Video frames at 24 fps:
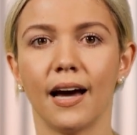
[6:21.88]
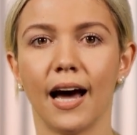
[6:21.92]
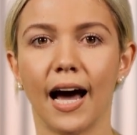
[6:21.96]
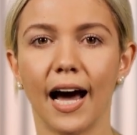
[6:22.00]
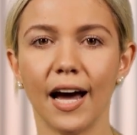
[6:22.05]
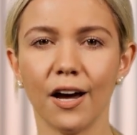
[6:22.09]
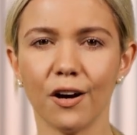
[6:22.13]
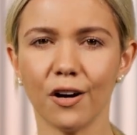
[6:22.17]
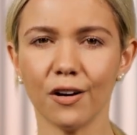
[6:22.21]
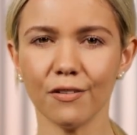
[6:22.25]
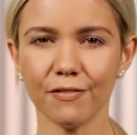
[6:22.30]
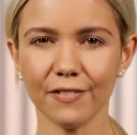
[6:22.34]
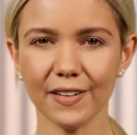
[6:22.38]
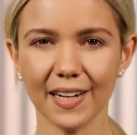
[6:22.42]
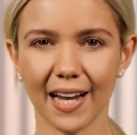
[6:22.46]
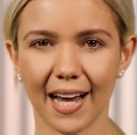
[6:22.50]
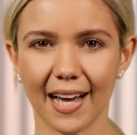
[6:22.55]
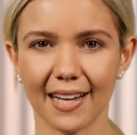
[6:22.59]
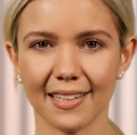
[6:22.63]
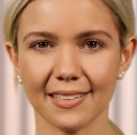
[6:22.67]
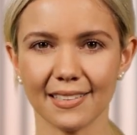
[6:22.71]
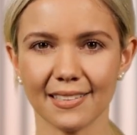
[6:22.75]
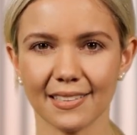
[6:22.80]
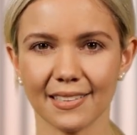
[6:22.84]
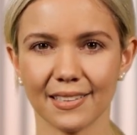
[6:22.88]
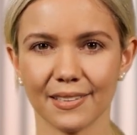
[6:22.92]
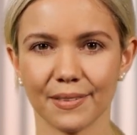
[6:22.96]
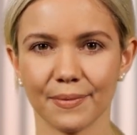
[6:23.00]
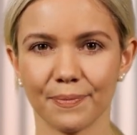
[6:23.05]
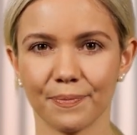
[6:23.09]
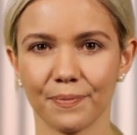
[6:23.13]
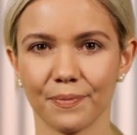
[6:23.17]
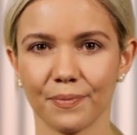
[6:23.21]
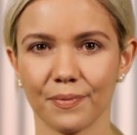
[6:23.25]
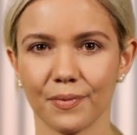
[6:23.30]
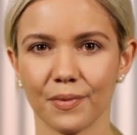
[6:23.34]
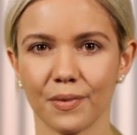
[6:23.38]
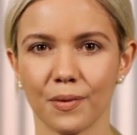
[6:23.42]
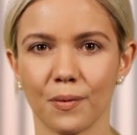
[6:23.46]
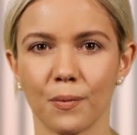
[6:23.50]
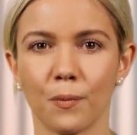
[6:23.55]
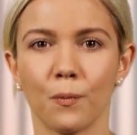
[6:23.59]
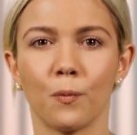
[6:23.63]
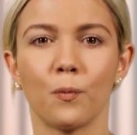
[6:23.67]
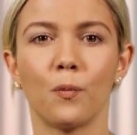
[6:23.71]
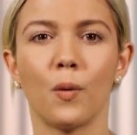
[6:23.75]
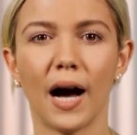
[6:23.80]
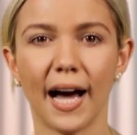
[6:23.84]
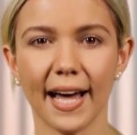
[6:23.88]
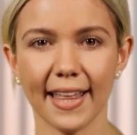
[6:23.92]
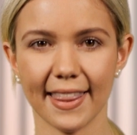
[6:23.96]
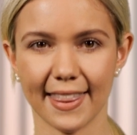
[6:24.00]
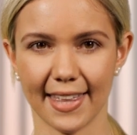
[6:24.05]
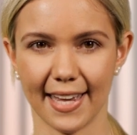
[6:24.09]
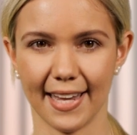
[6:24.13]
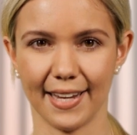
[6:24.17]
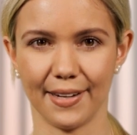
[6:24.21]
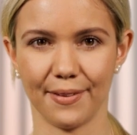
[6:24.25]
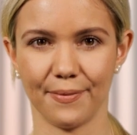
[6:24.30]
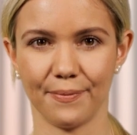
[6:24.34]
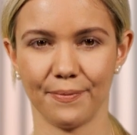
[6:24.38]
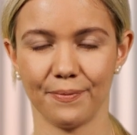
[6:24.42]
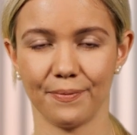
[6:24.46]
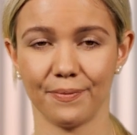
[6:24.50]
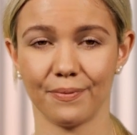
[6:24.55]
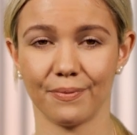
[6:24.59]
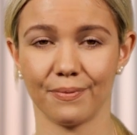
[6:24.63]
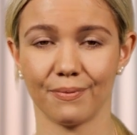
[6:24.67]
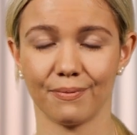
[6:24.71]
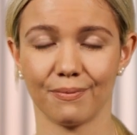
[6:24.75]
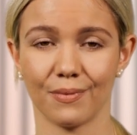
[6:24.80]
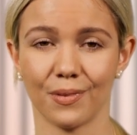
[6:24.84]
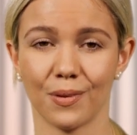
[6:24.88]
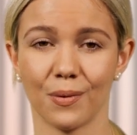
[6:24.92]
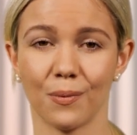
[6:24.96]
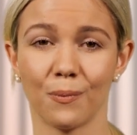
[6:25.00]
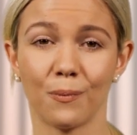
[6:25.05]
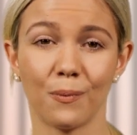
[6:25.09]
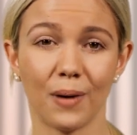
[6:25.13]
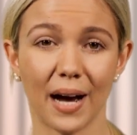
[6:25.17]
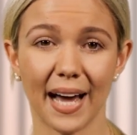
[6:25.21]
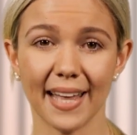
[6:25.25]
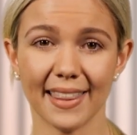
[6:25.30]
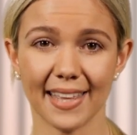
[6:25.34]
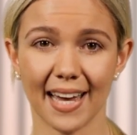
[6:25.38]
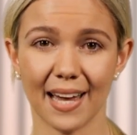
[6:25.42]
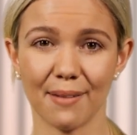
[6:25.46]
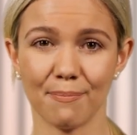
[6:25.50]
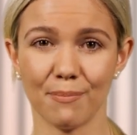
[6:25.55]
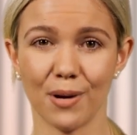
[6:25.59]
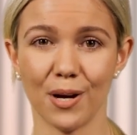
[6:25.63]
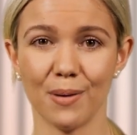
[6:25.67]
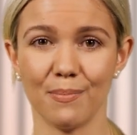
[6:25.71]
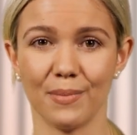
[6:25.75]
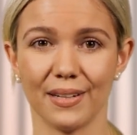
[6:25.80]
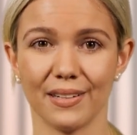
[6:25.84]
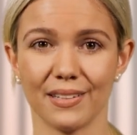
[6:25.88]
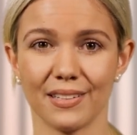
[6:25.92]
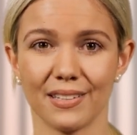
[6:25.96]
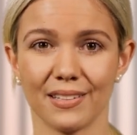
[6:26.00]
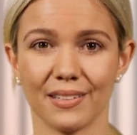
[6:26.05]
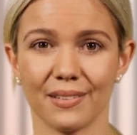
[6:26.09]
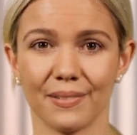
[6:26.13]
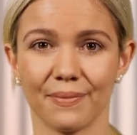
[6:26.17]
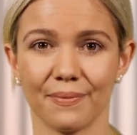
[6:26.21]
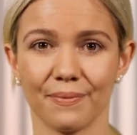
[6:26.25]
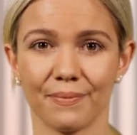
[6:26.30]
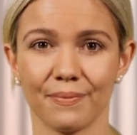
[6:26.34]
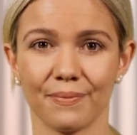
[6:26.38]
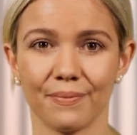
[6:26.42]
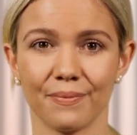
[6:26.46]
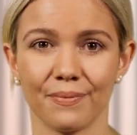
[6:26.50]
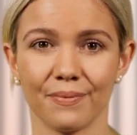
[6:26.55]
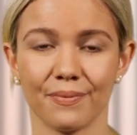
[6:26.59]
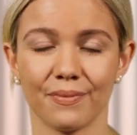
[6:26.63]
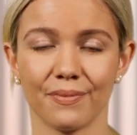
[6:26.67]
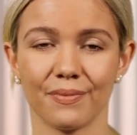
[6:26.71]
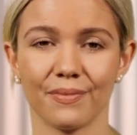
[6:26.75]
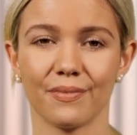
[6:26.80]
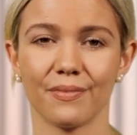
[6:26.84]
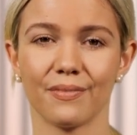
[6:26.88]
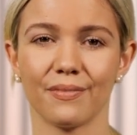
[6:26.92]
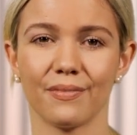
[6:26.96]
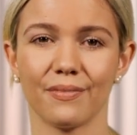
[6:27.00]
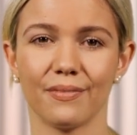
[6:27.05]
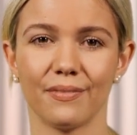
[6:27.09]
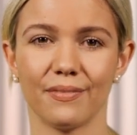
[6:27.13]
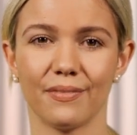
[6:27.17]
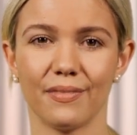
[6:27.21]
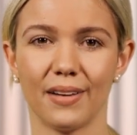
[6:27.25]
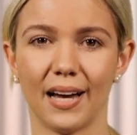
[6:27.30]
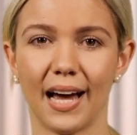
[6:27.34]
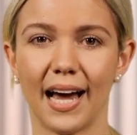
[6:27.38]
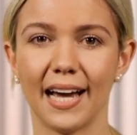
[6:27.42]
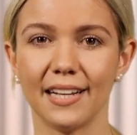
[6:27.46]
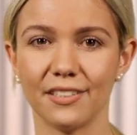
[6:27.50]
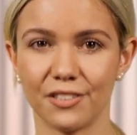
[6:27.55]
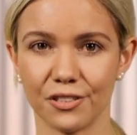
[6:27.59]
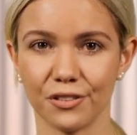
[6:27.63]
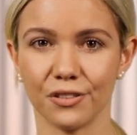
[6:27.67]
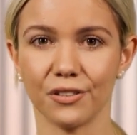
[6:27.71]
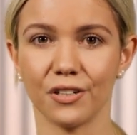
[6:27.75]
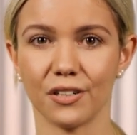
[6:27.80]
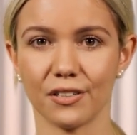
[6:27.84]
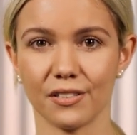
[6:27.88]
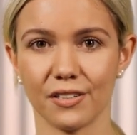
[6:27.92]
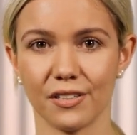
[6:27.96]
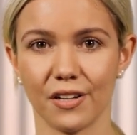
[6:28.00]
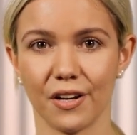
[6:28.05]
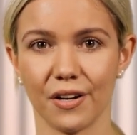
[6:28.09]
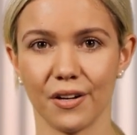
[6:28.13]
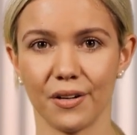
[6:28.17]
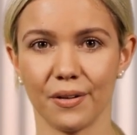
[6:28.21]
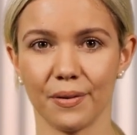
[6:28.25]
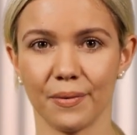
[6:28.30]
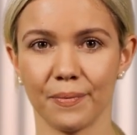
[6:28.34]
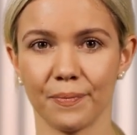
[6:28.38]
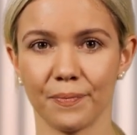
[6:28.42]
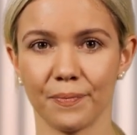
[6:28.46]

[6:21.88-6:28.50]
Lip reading: I often ask, why then? Why that moment? I do not know.